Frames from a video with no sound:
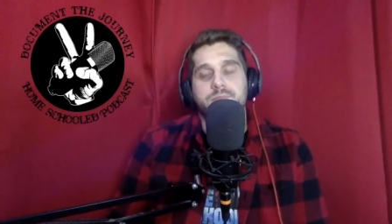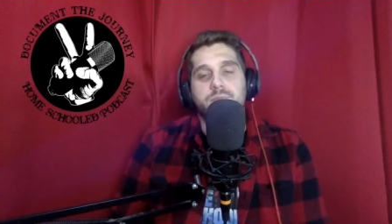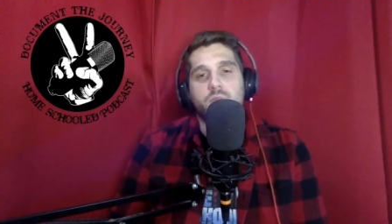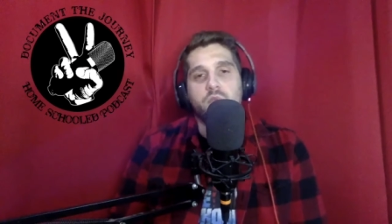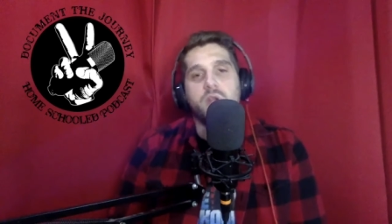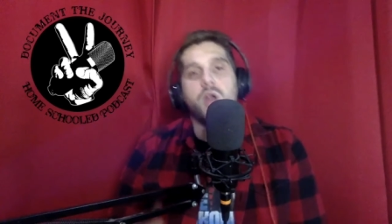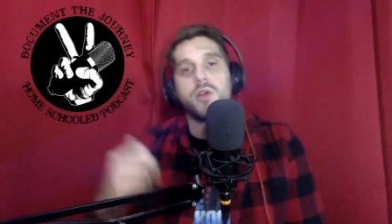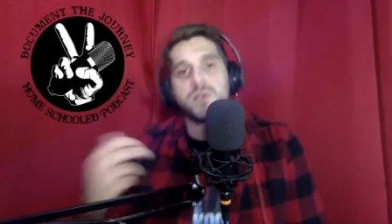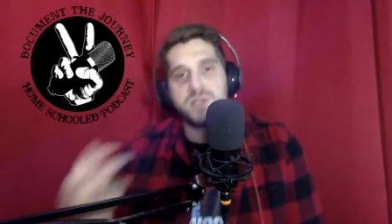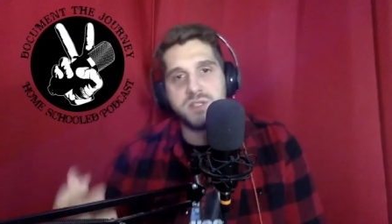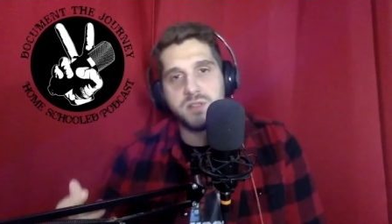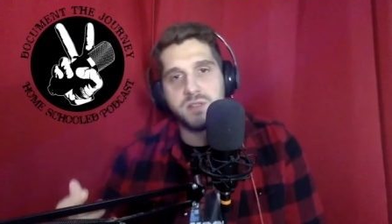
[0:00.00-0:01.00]

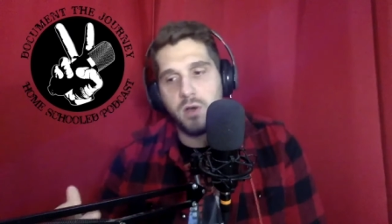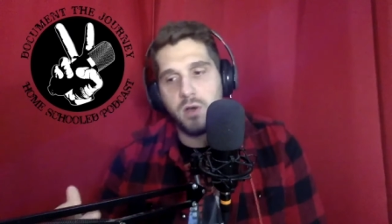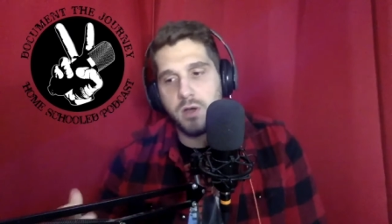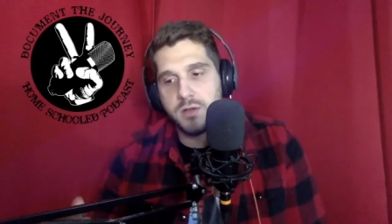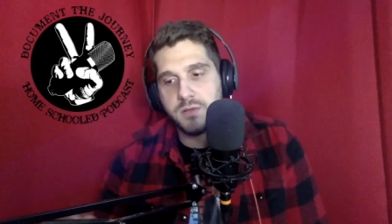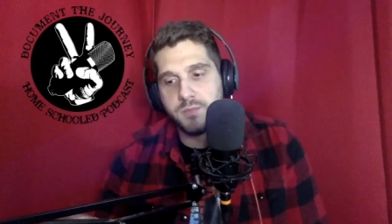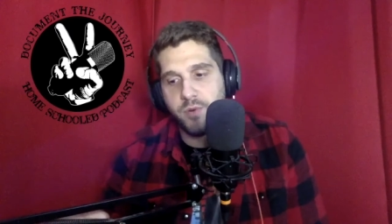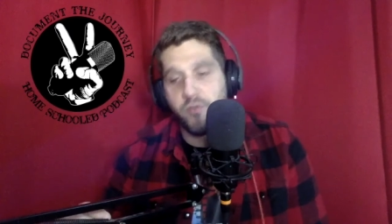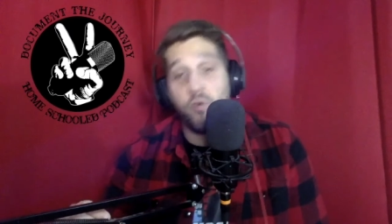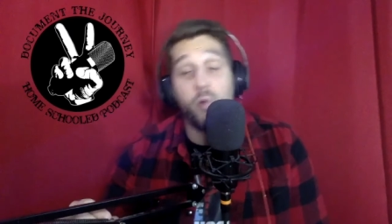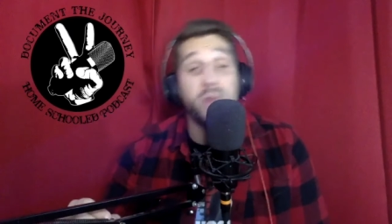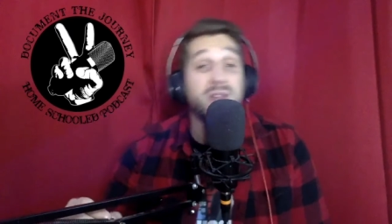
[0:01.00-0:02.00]
rehearsed on
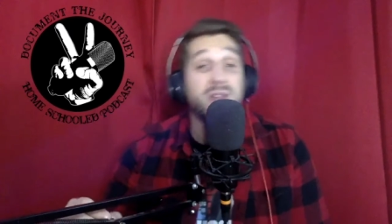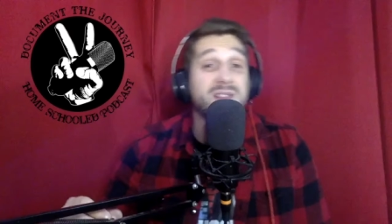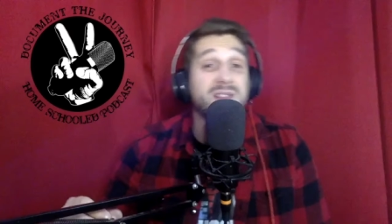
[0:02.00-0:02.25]
performing